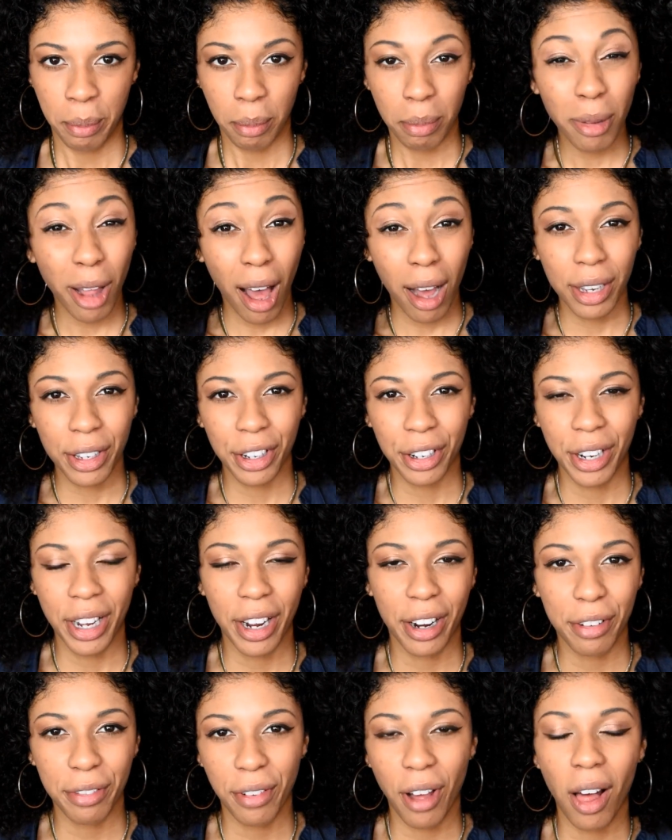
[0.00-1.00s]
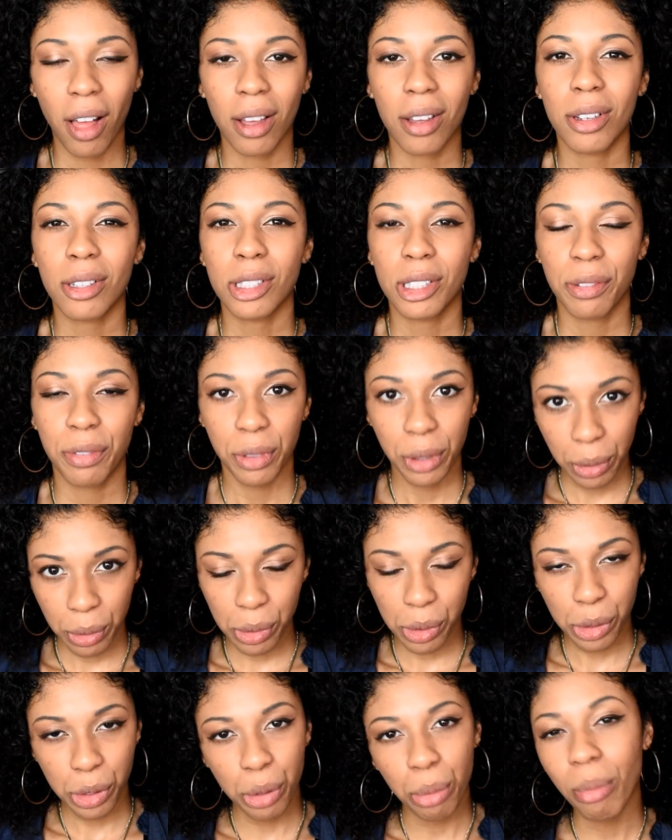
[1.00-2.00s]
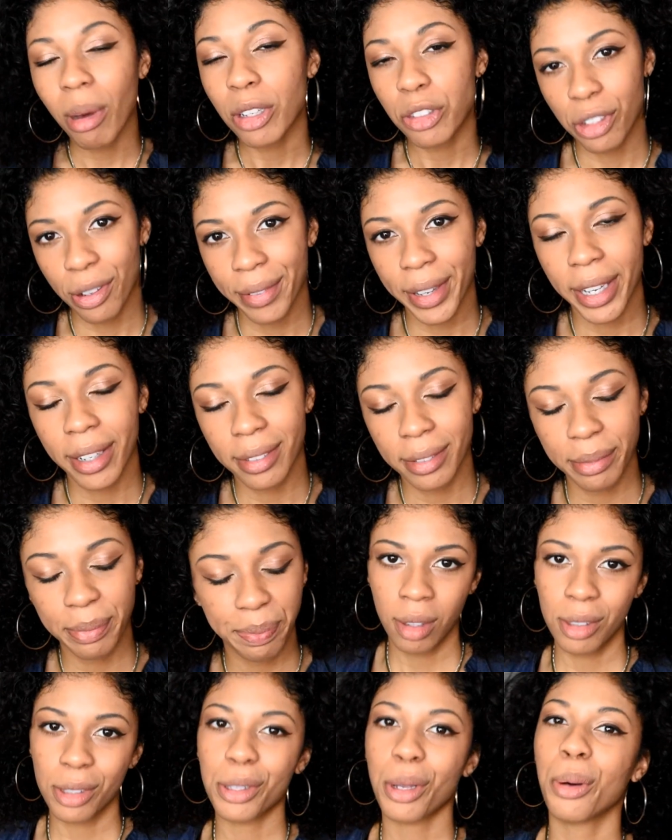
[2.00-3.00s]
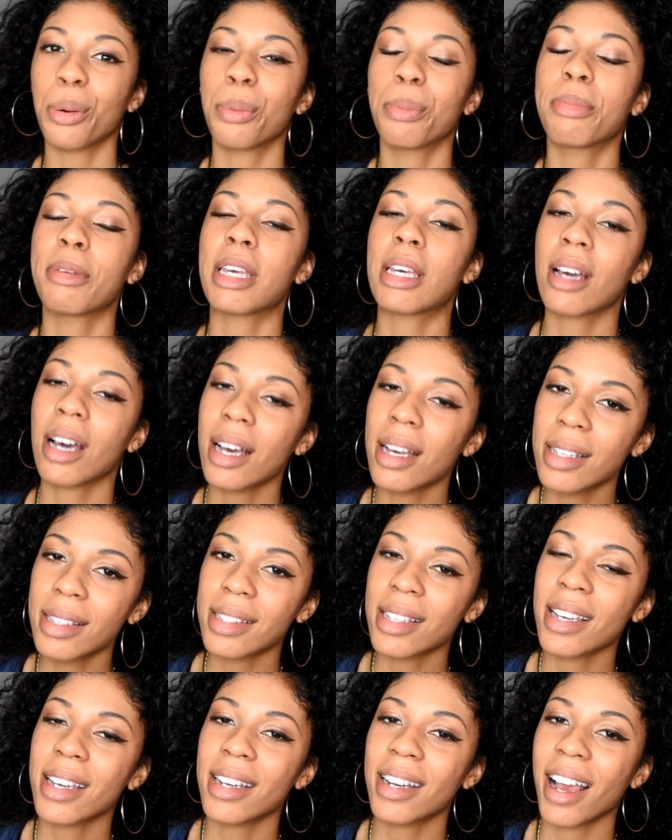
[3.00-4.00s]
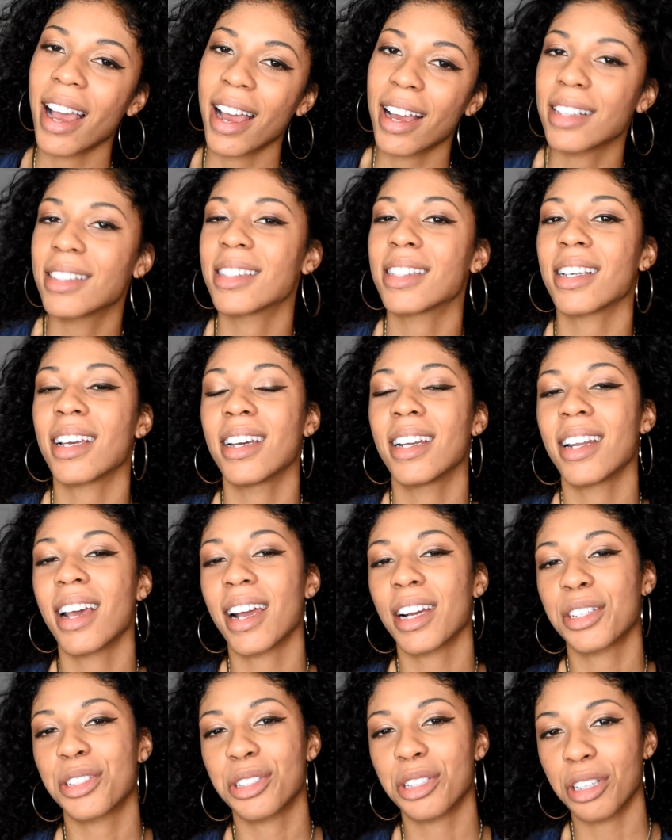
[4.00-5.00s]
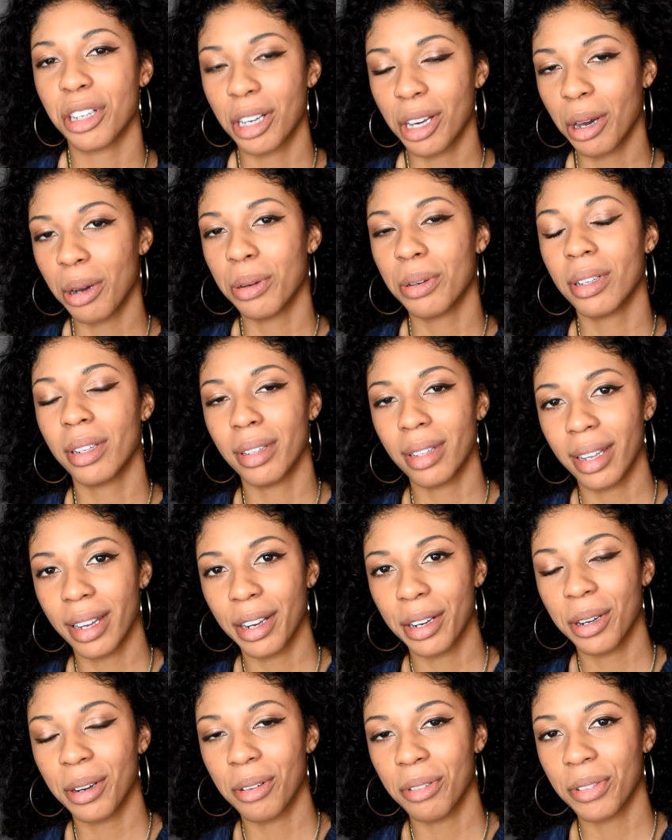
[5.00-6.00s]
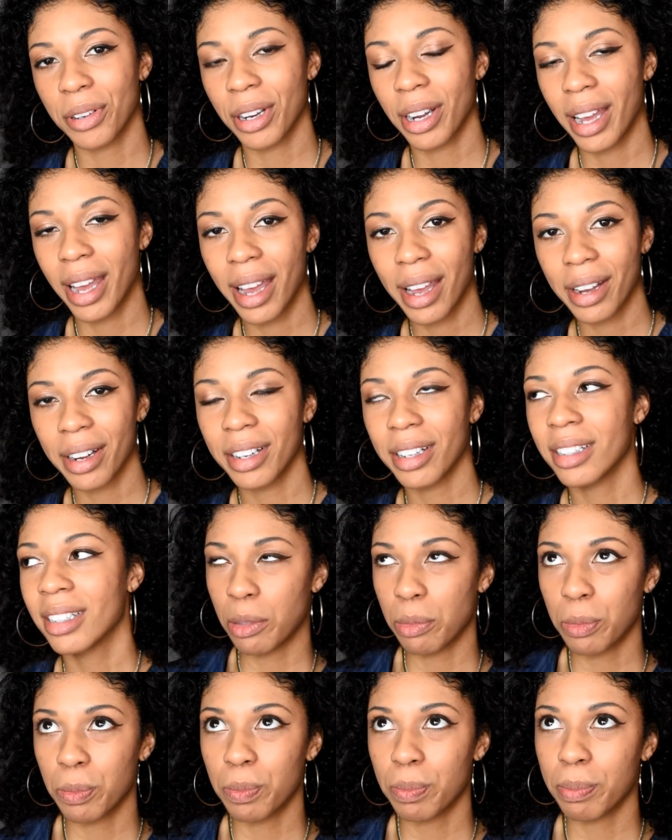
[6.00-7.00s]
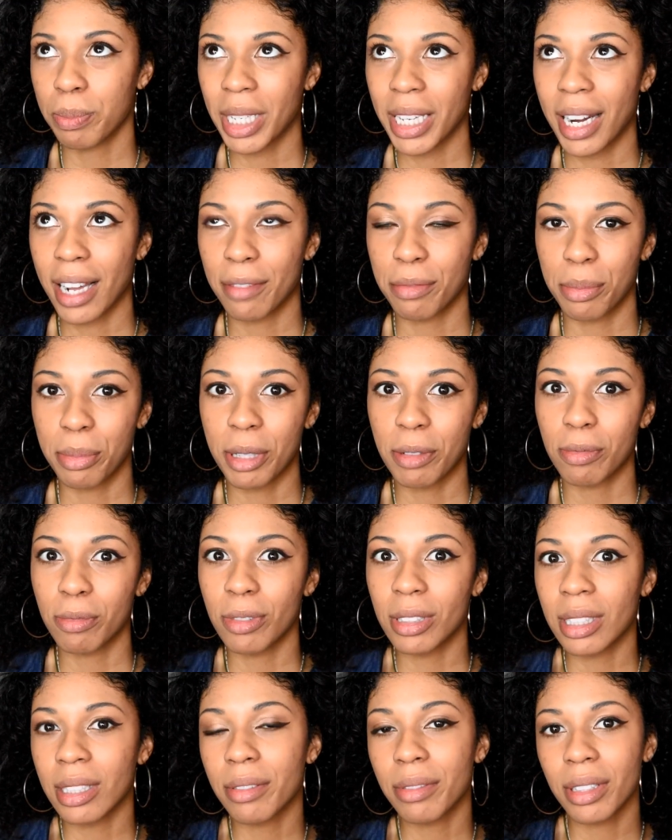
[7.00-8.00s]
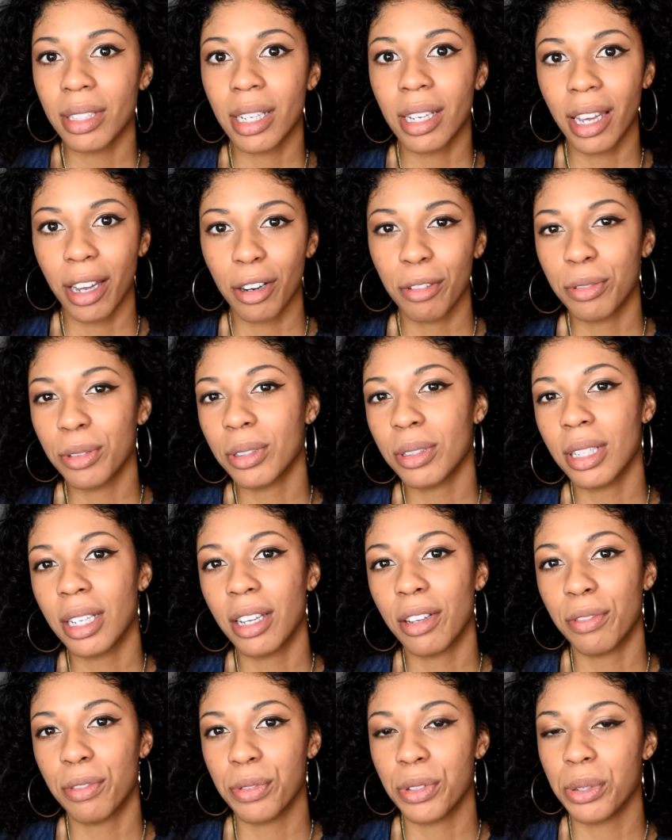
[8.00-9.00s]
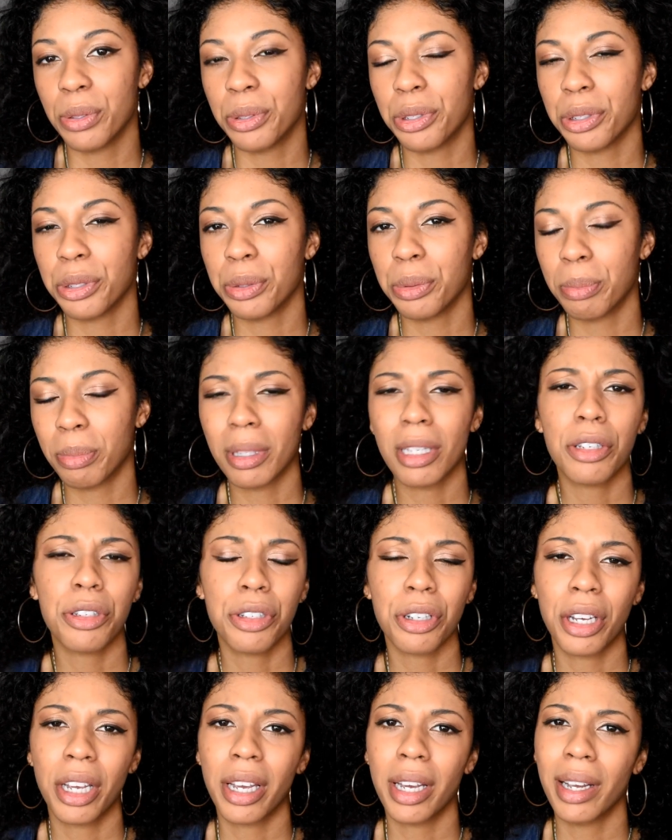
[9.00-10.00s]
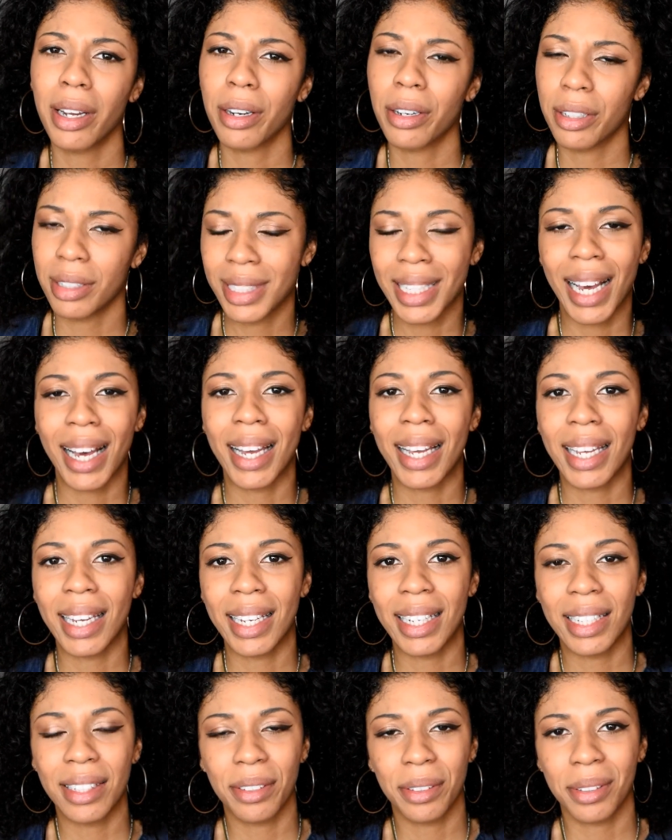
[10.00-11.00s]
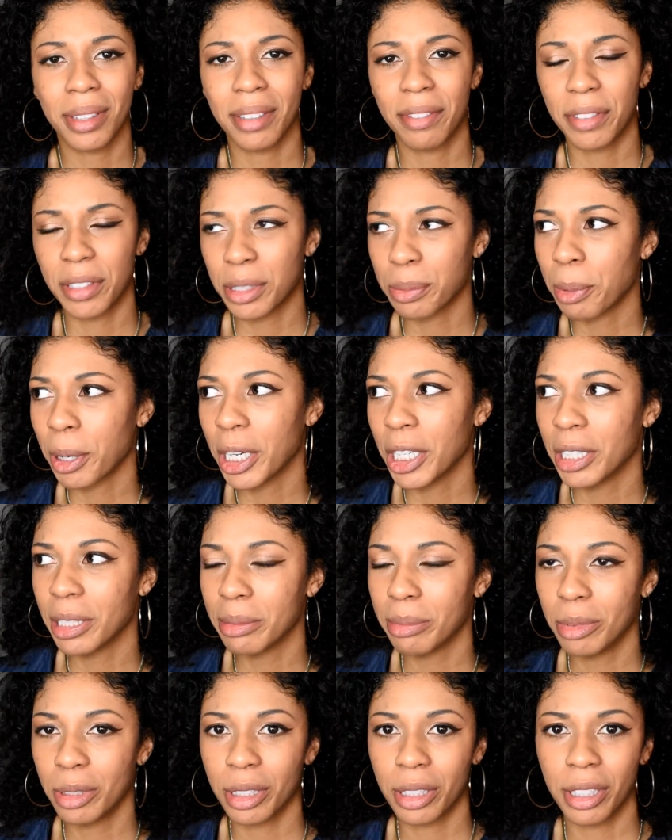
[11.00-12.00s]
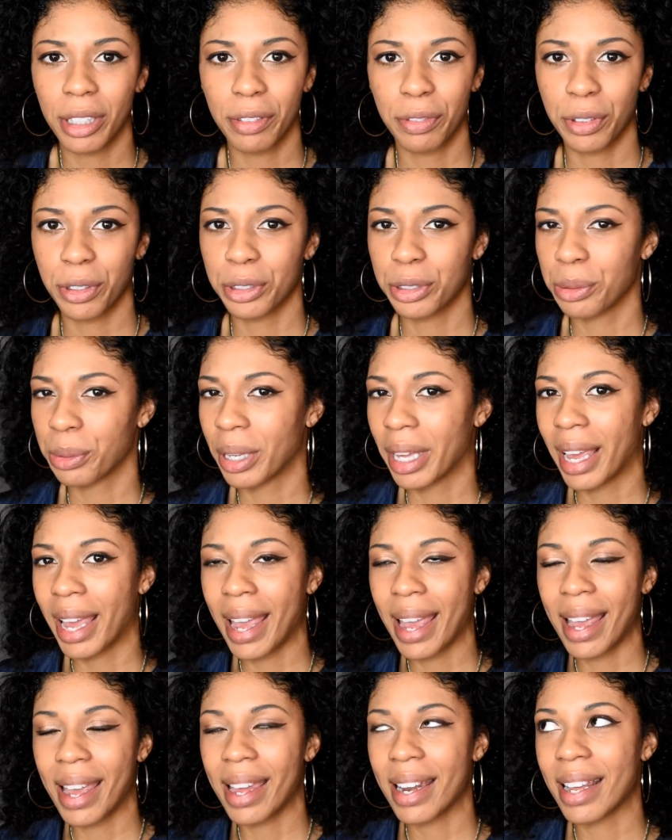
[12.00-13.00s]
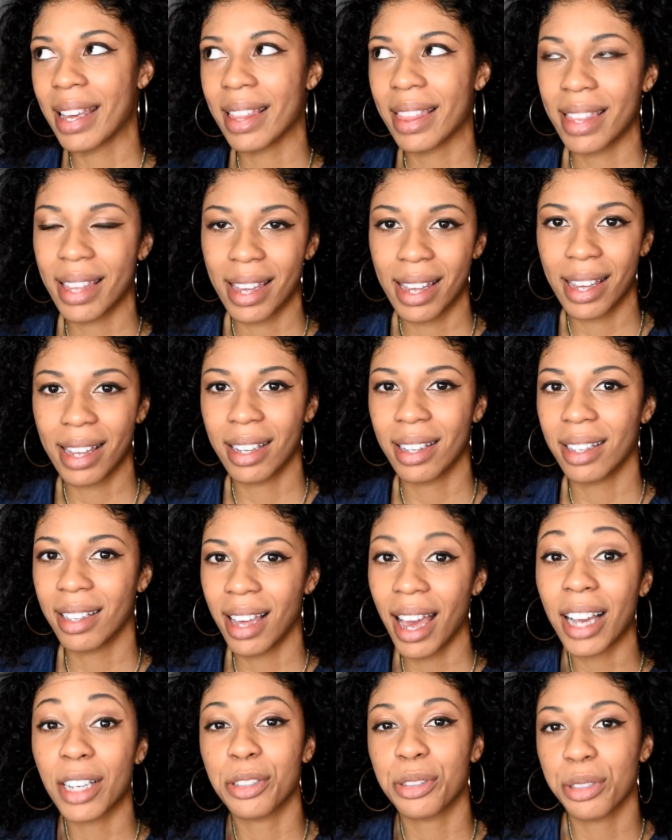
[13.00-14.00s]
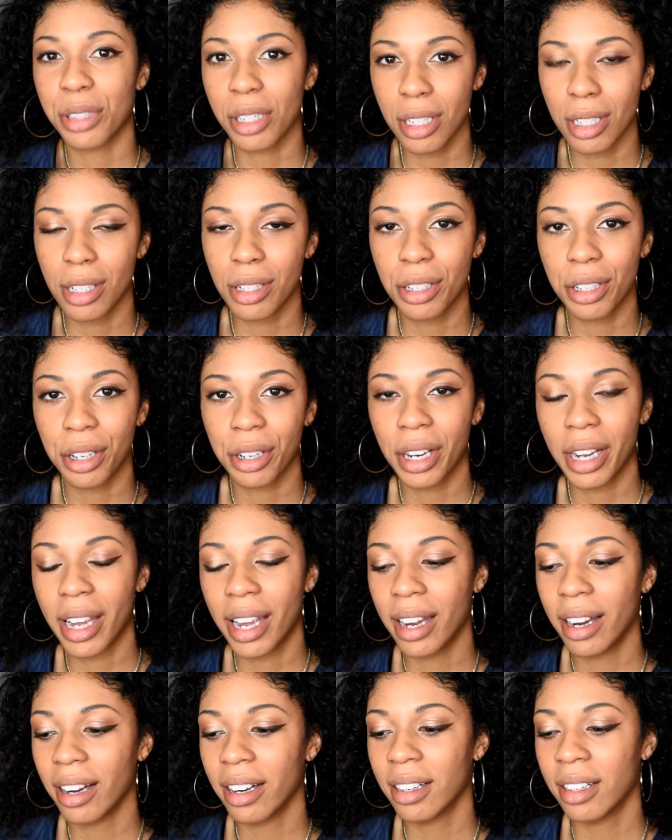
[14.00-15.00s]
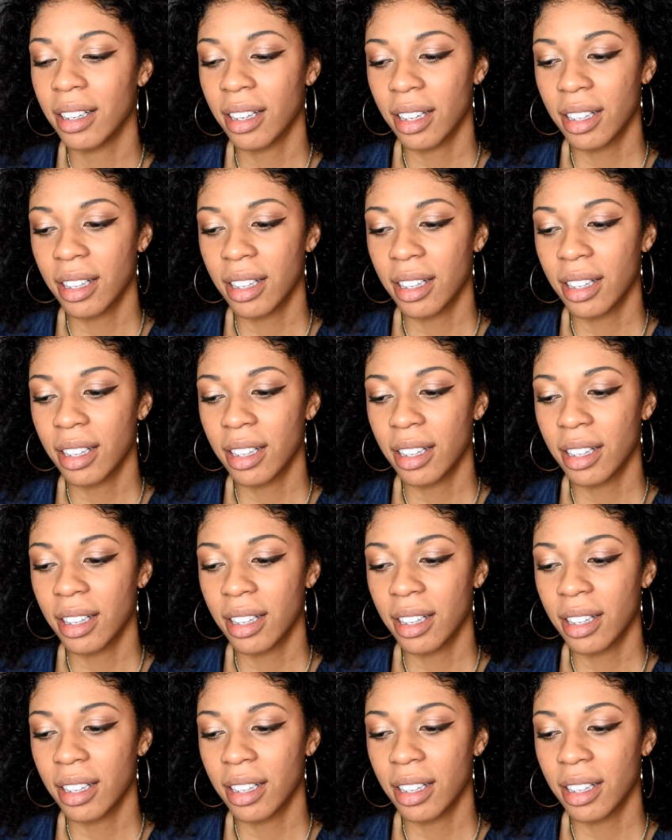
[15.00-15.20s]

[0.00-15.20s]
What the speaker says: block your hair follicles if you use too much of it. So because it adds an extra coat and layer over your hair, you might have to be really careful if you do bleach your hair or dye it, or if it's permed, or if you're doing anything extra to your hair.